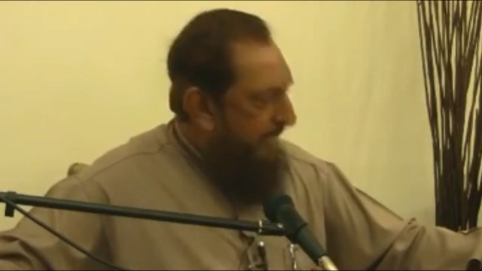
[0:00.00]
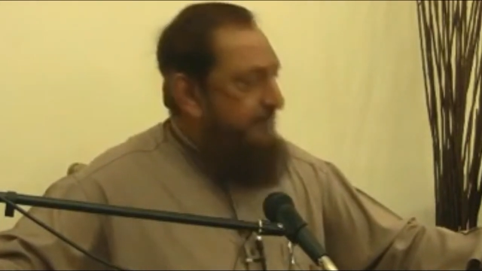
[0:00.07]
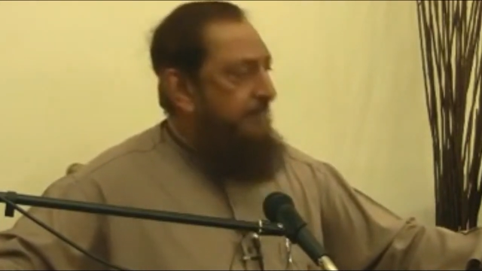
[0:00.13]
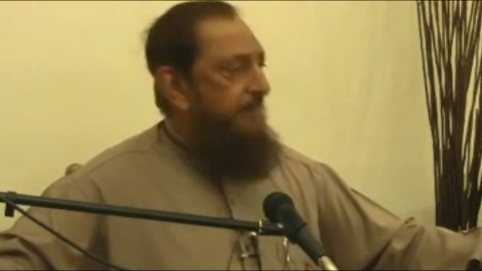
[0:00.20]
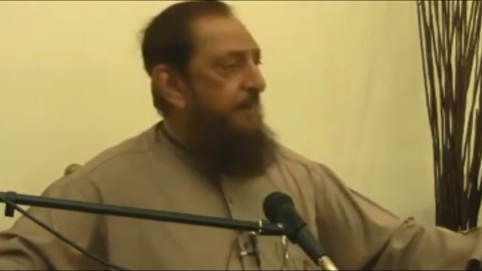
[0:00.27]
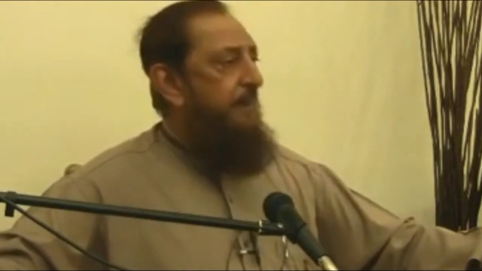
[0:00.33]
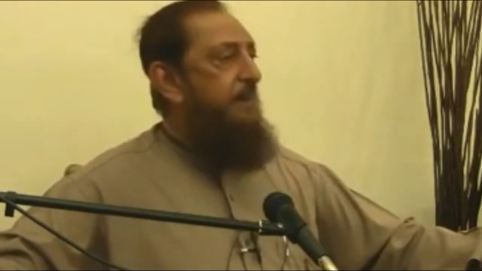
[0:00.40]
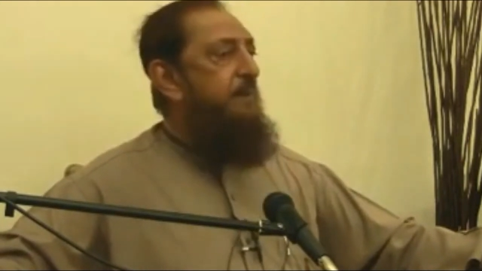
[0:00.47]

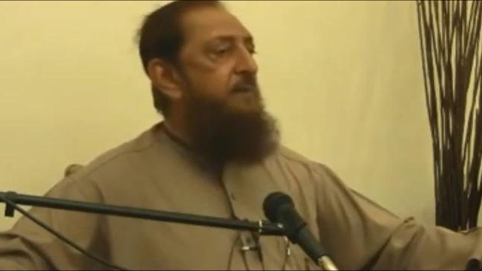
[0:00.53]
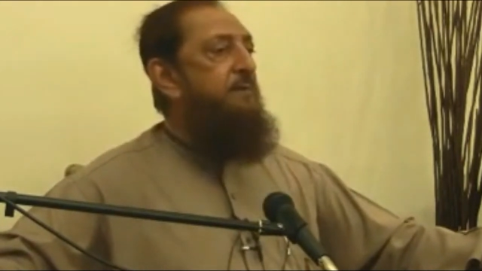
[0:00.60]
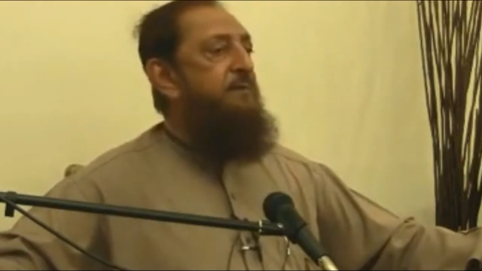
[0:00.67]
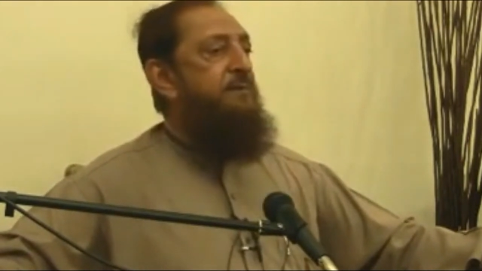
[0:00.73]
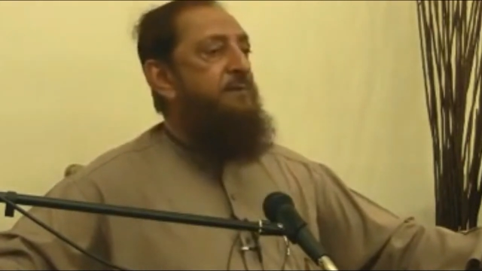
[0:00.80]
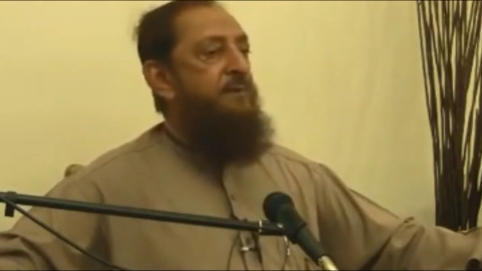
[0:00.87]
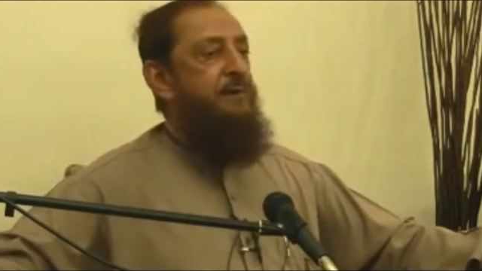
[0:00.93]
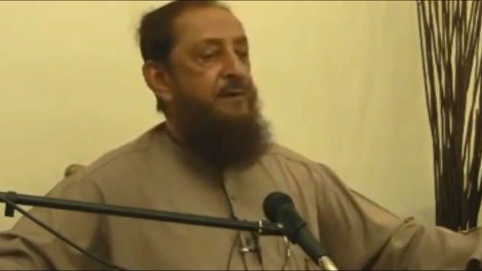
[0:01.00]
And the
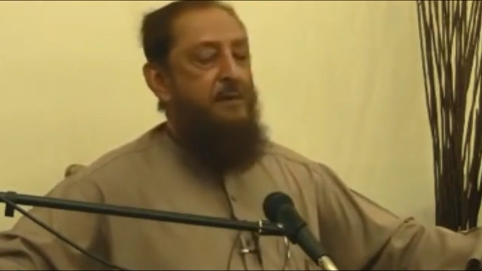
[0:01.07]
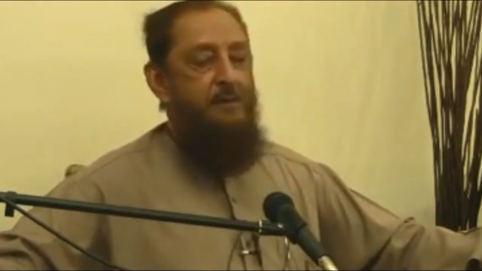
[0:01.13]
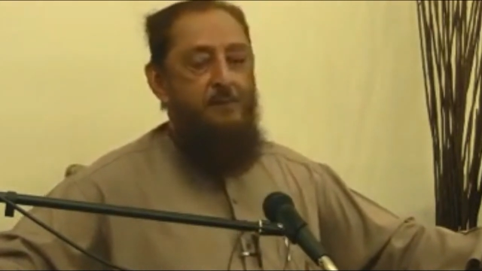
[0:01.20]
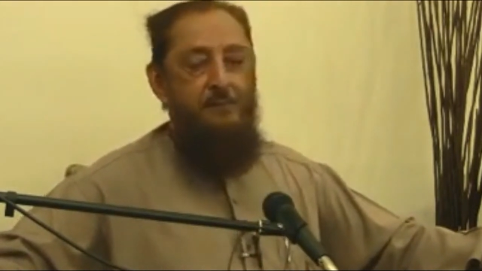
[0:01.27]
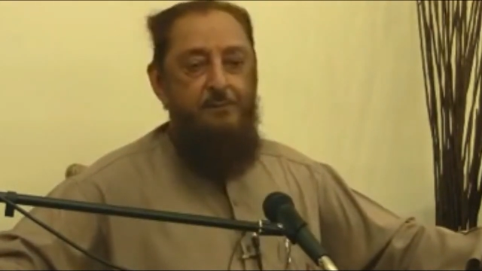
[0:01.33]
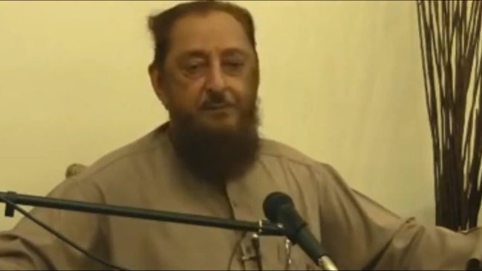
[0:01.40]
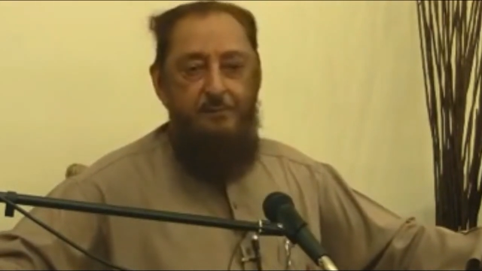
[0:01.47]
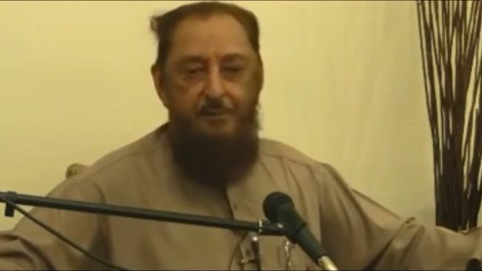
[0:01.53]
answer
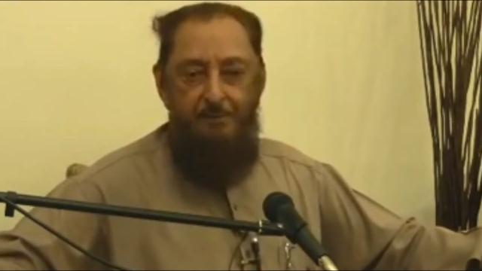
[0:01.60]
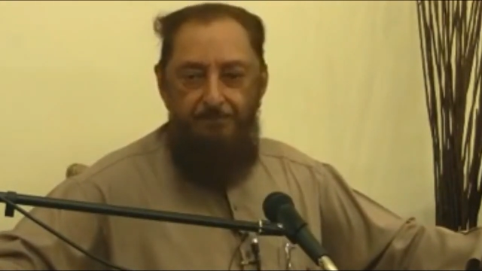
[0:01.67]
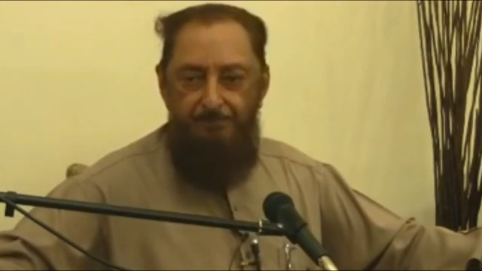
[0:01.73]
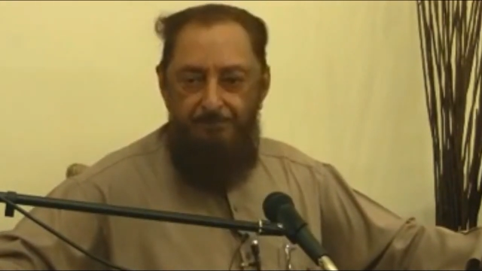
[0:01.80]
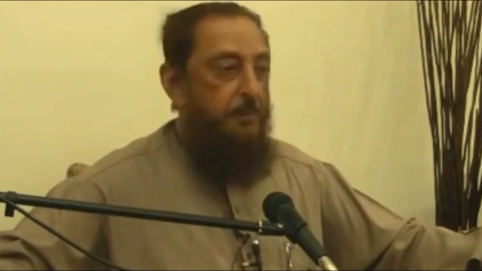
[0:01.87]
is